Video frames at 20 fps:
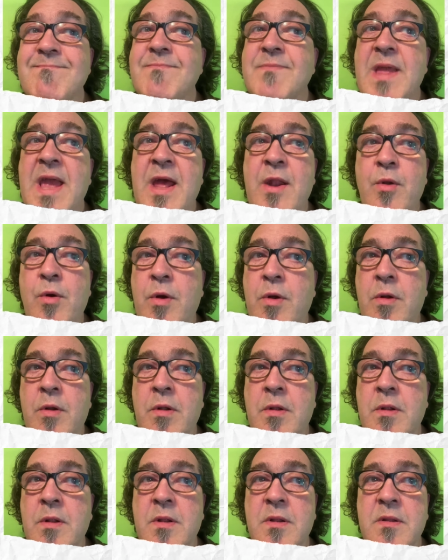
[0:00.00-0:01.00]
and
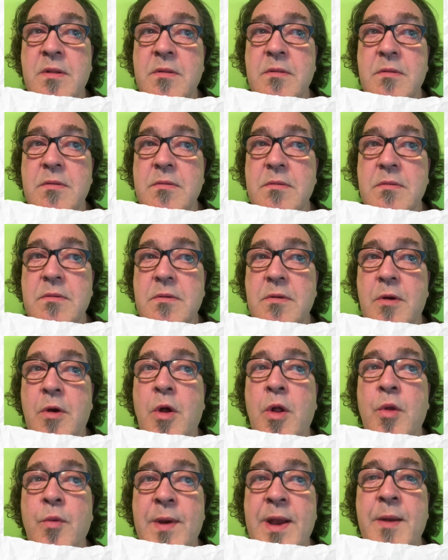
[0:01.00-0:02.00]
all
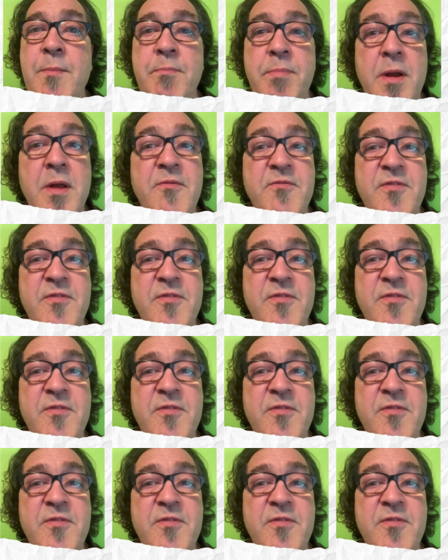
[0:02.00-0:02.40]
around bon